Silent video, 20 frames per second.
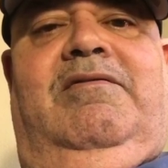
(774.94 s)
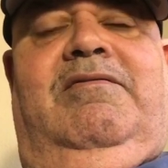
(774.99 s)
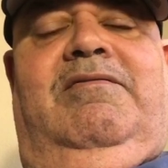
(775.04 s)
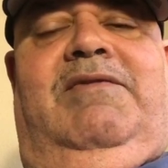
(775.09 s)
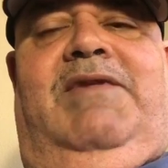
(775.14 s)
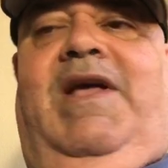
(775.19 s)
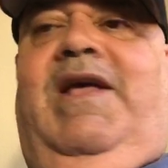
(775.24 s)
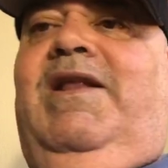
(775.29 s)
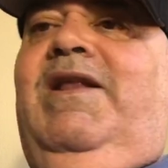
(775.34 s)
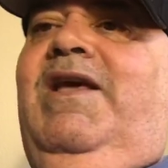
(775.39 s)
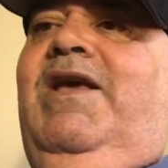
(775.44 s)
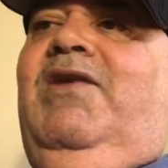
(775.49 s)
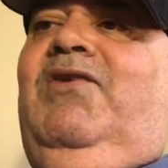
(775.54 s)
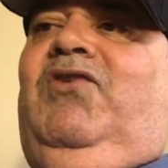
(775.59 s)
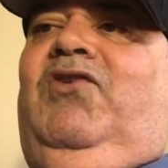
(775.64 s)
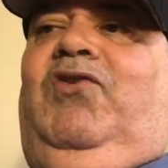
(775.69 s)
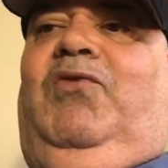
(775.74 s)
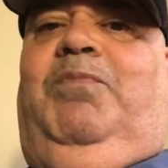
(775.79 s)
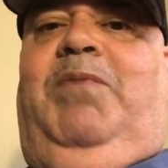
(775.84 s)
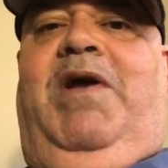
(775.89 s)
They need to
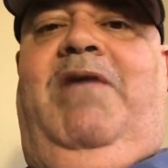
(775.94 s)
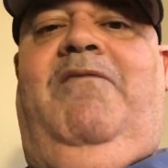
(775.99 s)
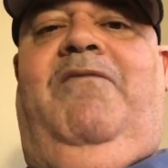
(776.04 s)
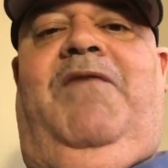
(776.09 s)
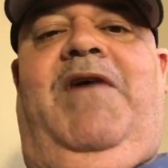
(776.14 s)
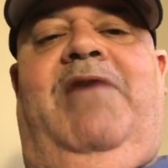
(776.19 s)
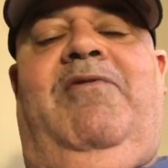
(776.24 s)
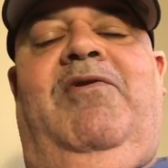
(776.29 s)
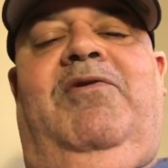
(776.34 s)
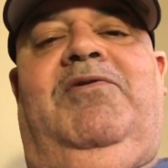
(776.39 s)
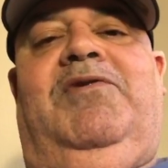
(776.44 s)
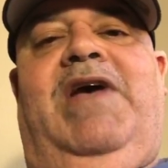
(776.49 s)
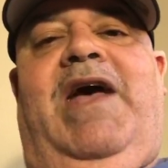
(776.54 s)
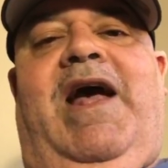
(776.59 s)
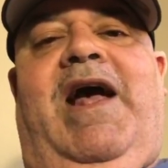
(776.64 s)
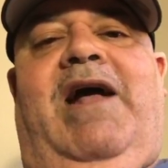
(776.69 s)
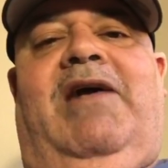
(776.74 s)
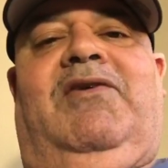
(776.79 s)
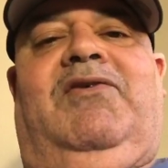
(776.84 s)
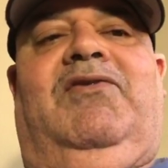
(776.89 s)
suspend federal
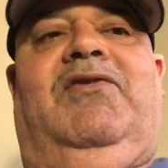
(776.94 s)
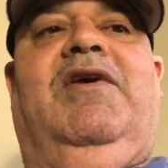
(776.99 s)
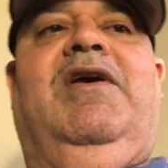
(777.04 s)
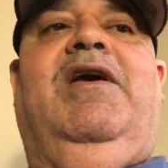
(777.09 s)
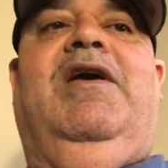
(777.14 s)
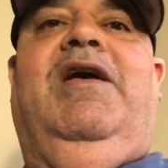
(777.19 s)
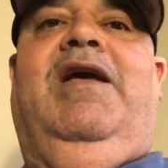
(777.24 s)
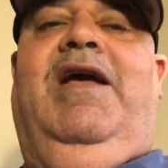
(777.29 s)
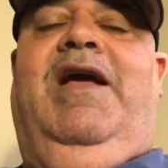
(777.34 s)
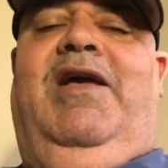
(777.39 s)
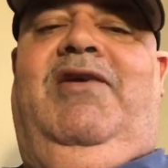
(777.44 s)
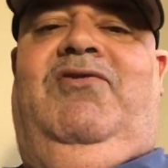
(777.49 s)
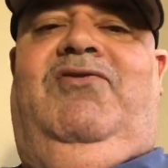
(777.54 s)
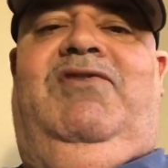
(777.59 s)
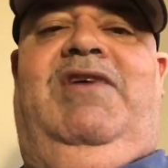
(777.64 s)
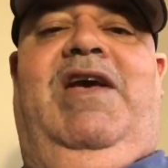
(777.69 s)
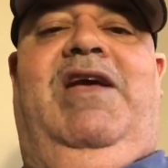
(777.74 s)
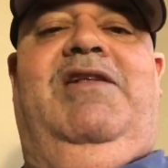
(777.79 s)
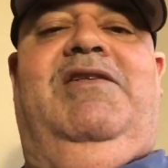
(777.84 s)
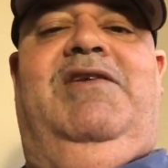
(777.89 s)
tax and
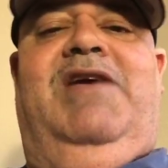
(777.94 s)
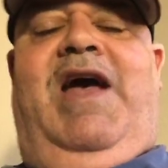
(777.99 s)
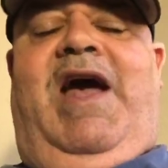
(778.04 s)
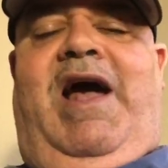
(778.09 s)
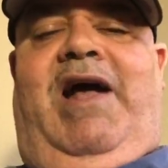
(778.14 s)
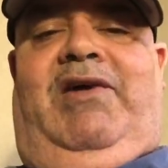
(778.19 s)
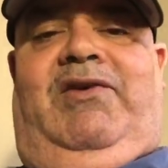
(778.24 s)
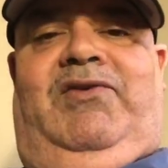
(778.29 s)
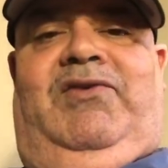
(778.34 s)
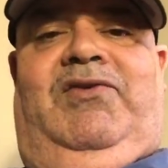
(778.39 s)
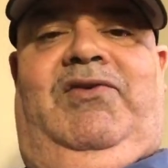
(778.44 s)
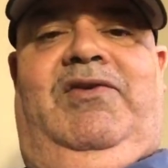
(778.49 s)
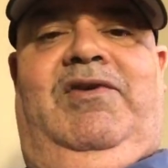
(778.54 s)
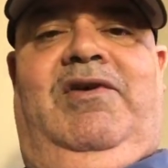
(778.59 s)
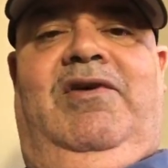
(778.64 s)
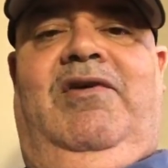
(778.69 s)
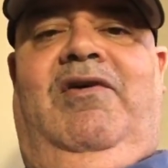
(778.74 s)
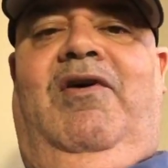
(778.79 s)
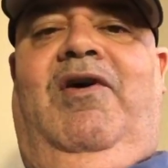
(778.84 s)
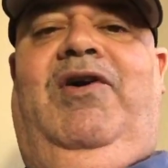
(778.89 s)
state tax
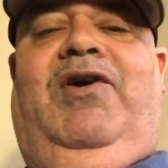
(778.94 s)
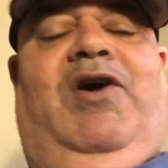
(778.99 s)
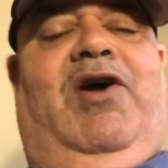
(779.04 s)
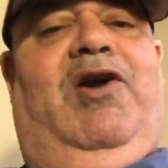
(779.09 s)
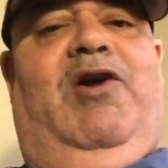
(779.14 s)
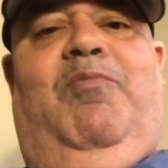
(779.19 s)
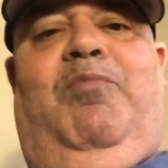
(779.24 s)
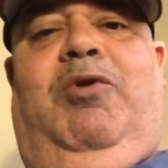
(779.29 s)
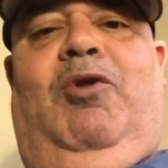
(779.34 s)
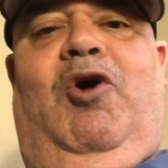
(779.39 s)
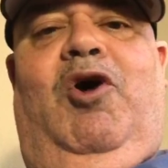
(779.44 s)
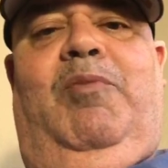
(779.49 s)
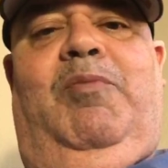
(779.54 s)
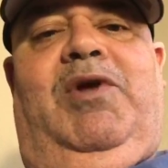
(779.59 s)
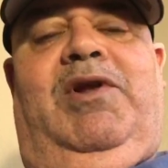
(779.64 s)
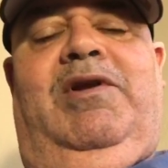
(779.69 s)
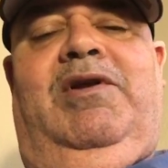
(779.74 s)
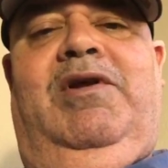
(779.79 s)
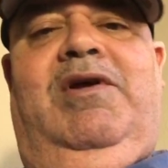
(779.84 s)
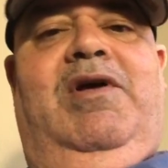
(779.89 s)
on unemployment.
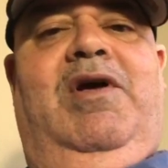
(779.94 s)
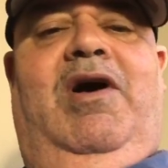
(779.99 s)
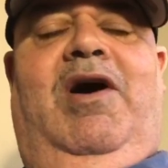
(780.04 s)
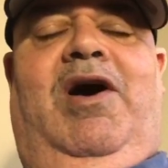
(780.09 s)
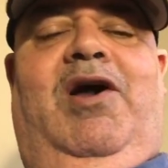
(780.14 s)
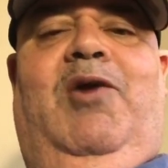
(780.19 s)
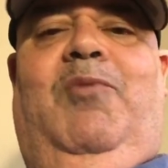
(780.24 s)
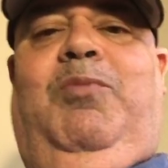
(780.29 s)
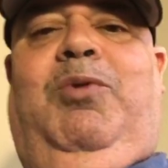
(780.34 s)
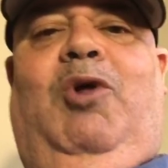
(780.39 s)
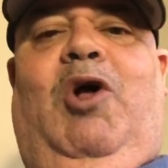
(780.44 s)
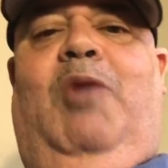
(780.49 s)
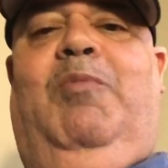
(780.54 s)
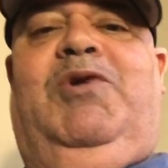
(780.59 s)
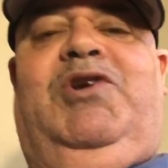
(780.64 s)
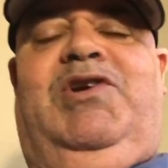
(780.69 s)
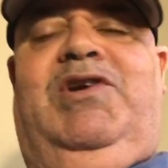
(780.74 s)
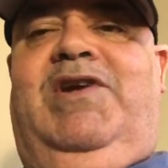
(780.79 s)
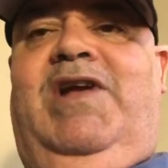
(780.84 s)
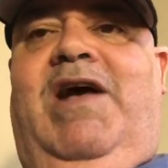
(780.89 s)

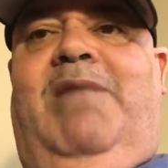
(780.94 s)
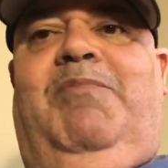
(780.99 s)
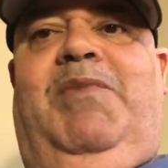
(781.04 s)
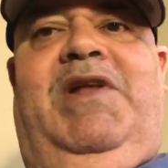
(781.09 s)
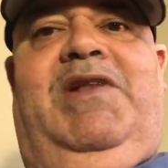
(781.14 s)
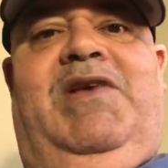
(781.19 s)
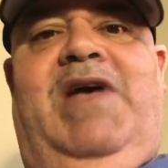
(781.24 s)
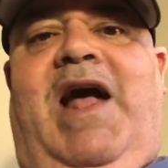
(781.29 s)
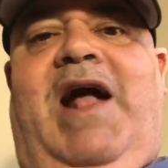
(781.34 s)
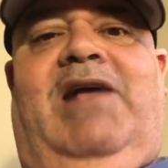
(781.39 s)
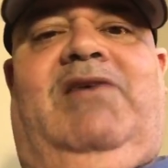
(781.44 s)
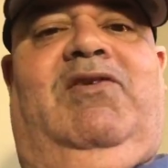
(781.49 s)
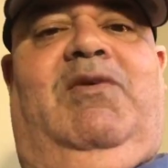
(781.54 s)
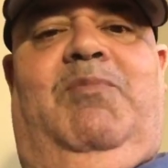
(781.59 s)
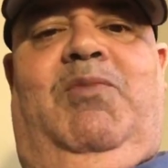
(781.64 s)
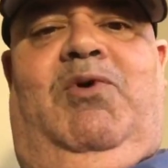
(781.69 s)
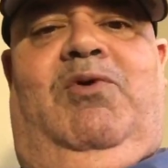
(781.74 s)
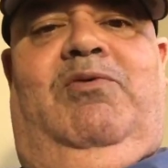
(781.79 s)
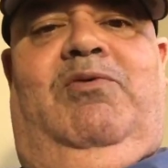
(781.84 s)
Unemployment should not be taxable.